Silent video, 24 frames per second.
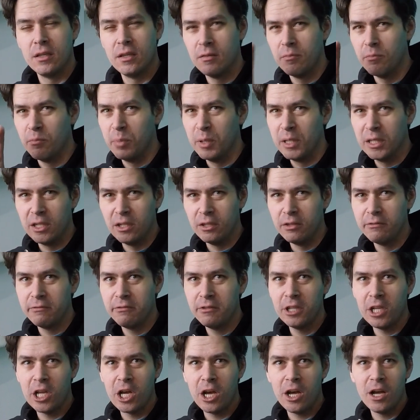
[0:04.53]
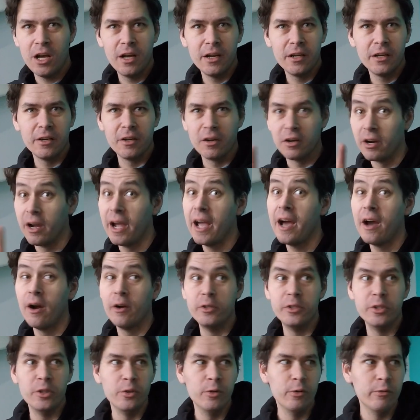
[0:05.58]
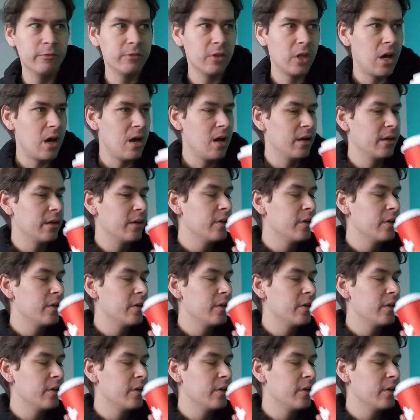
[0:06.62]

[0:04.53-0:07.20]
build vlog or how-to vlog.